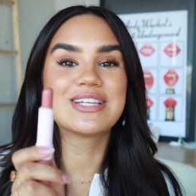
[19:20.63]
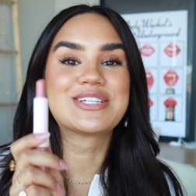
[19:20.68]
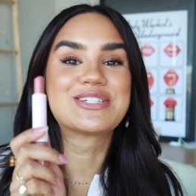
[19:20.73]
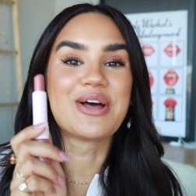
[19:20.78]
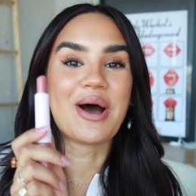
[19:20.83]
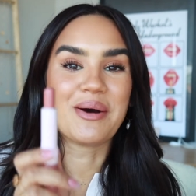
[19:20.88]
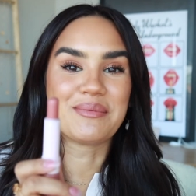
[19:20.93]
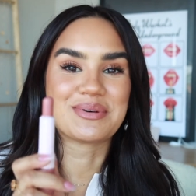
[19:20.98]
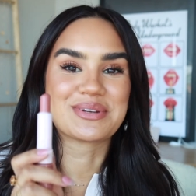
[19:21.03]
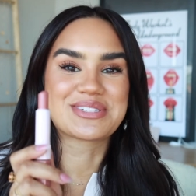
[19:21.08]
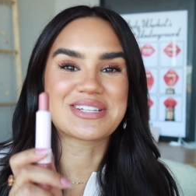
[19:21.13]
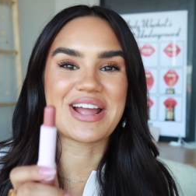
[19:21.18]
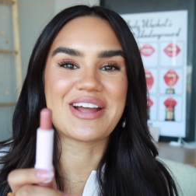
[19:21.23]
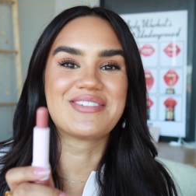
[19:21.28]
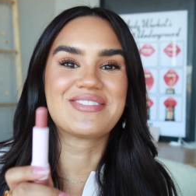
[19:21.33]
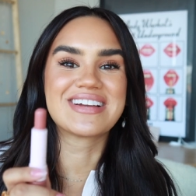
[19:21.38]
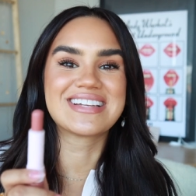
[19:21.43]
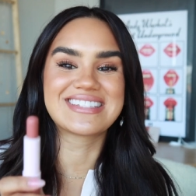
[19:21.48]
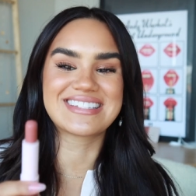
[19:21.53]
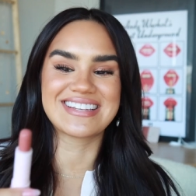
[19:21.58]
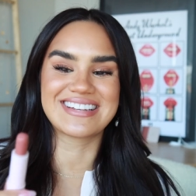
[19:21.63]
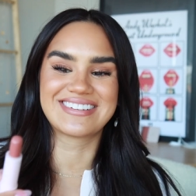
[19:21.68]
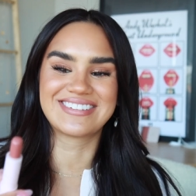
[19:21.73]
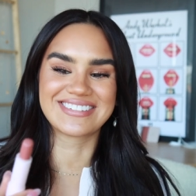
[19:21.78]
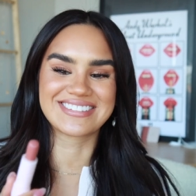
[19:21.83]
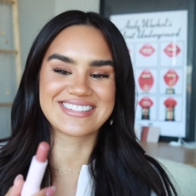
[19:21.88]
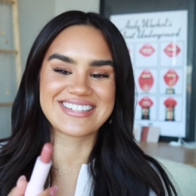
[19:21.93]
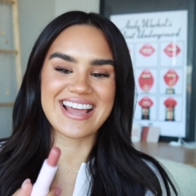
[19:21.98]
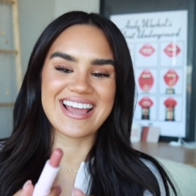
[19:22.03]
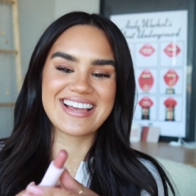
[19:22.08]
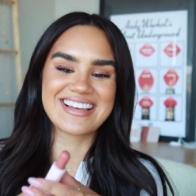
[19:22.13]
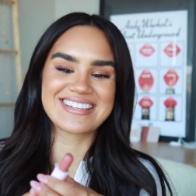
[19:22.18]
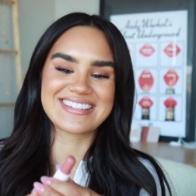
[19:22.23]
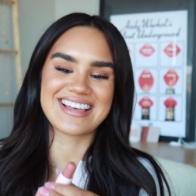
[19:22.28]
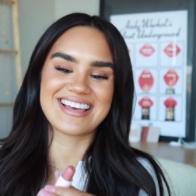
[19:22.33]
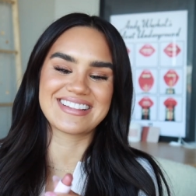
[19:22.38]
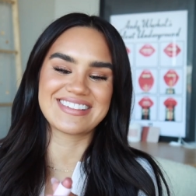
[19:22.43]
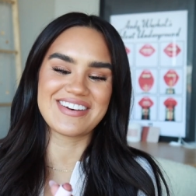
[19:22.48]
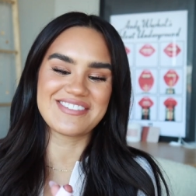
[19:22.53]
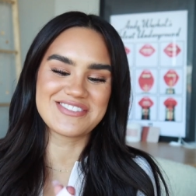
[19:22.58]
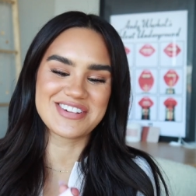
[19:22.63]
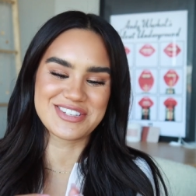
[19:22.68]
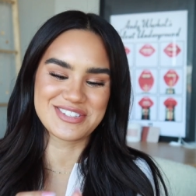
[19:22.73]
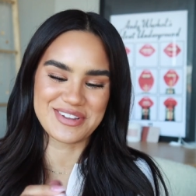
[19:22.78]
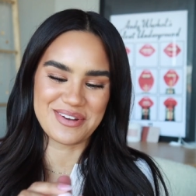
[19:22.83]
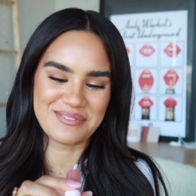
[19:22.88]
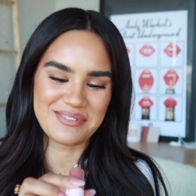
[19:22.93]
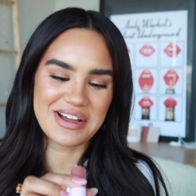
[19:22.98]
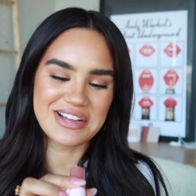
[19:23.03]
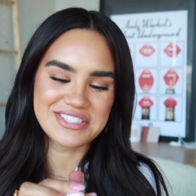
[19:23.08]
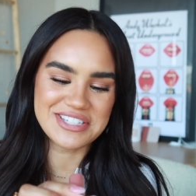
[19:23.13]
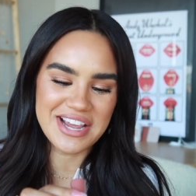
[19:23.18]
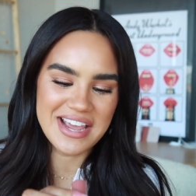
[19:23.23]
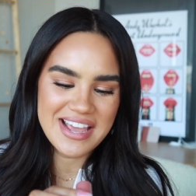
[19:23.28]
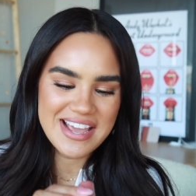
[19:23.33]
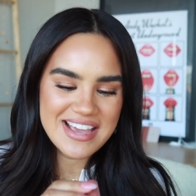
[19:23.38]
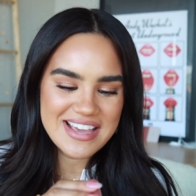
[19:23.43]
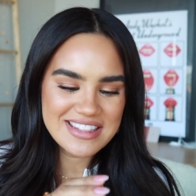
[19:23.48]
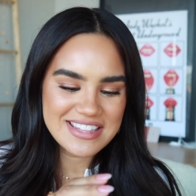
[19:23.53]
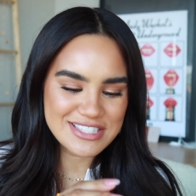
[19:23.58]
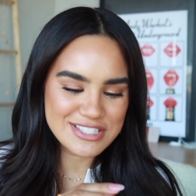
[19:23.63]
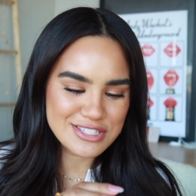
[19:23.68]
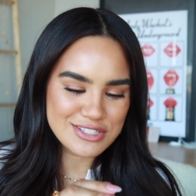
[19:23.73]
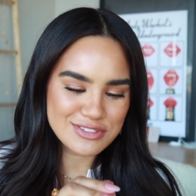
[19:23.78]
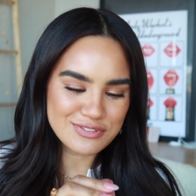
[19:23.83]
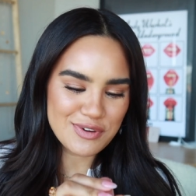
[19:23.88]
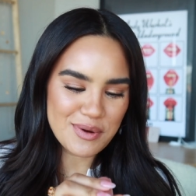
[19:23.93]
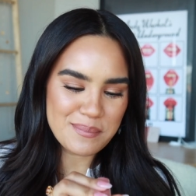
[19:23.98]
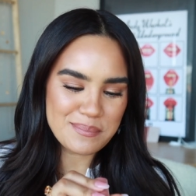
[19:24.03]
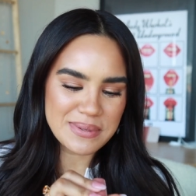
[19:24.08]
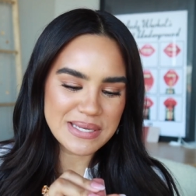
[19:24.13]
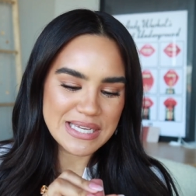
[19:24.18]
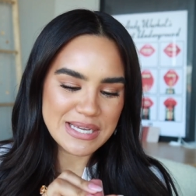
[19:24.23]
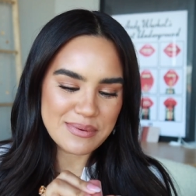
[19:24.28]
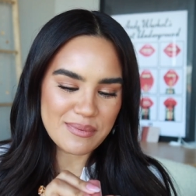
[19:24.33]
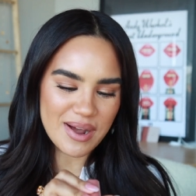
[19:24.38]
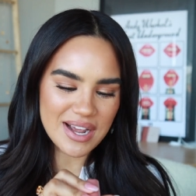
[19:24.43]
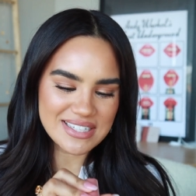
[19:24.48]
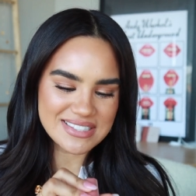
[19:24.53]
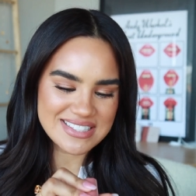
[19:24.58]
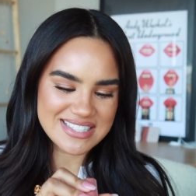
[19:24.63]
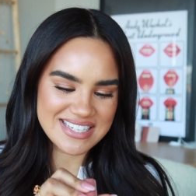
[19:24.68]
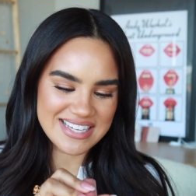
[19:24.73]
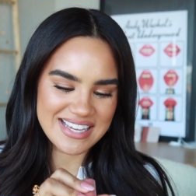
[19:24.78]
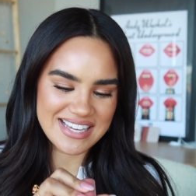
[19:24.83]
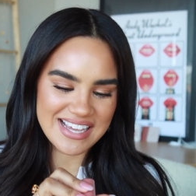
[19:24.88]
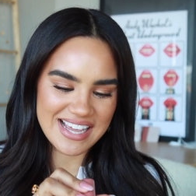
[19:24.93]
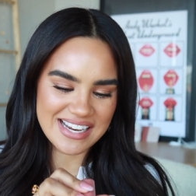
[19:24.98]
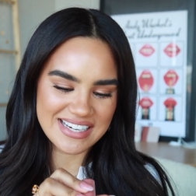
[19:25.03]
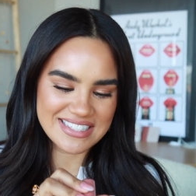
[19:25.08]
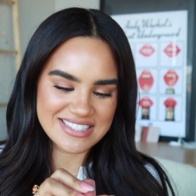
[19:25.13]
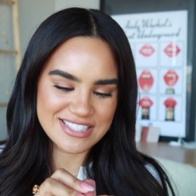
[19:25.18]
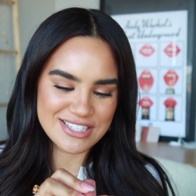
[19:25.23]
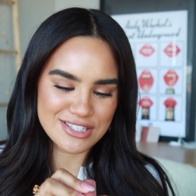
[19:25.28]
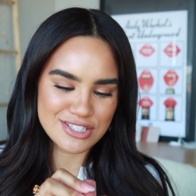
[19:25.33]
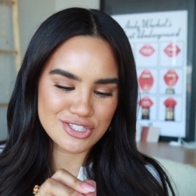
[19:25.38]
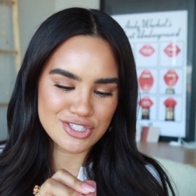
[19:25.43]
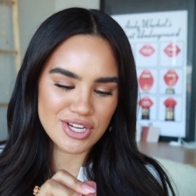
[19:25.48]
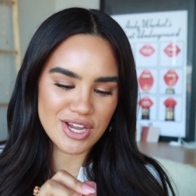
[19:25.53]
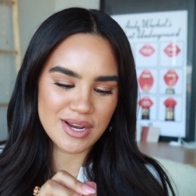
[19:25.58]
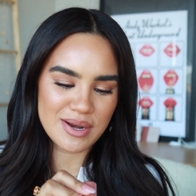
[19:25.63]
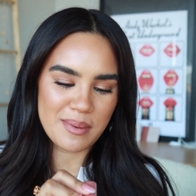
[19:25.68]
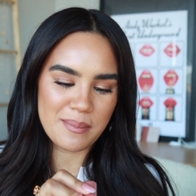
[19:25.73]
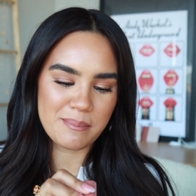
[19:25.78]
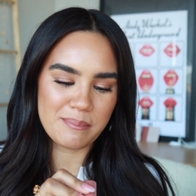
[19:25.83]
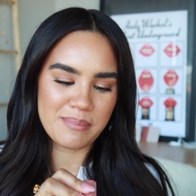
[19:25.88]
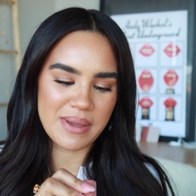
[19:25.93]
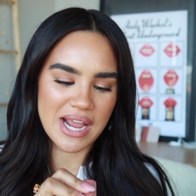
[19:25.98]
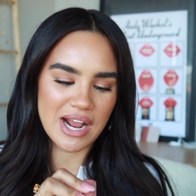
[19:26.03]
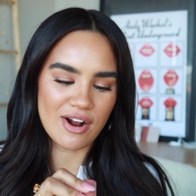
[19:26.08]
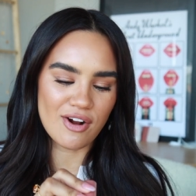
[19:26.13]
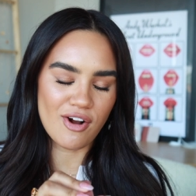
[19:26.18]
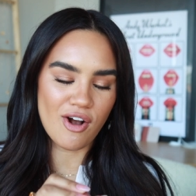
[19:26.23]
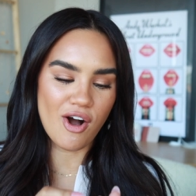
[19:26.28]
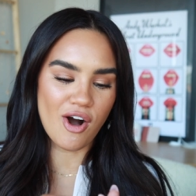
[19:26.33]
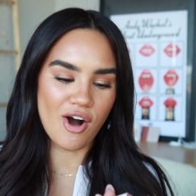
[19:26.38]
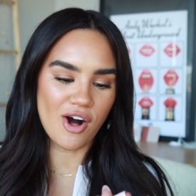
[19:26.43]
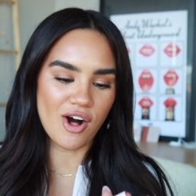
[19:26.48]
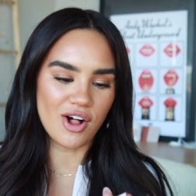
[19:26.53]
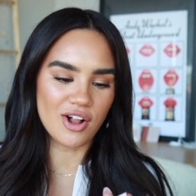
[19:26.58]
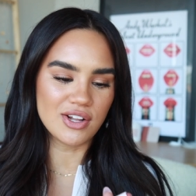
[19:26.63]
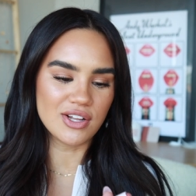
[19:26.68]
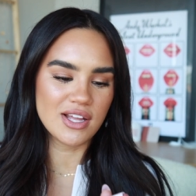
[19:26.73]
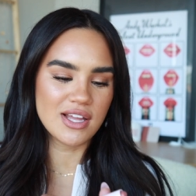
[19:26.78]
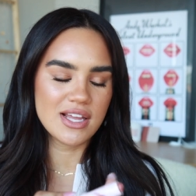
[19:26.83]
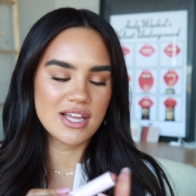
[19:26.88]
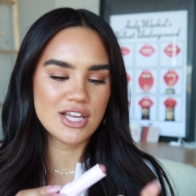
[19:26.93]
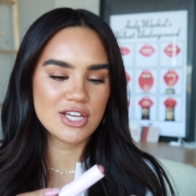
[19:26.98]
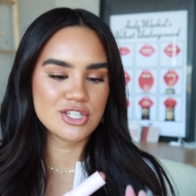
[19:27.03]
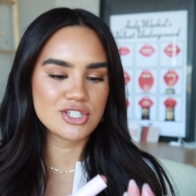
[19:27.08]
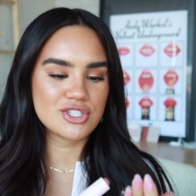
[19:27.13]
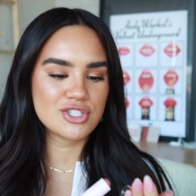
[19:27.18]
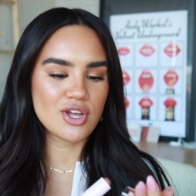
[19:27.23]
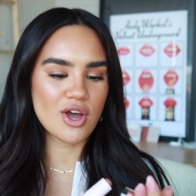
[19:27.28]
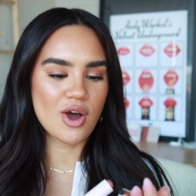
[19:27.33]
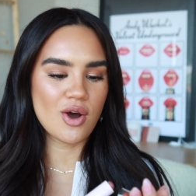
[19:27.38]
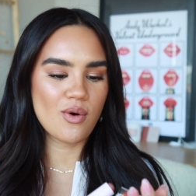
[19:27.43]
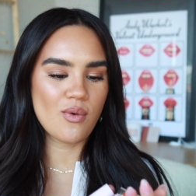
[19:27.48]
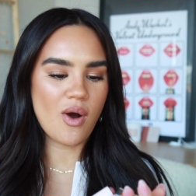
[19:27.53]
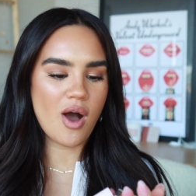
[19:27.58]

this almost every single day because I loved it so much. This is from PYT and it's in the shade Bare All. So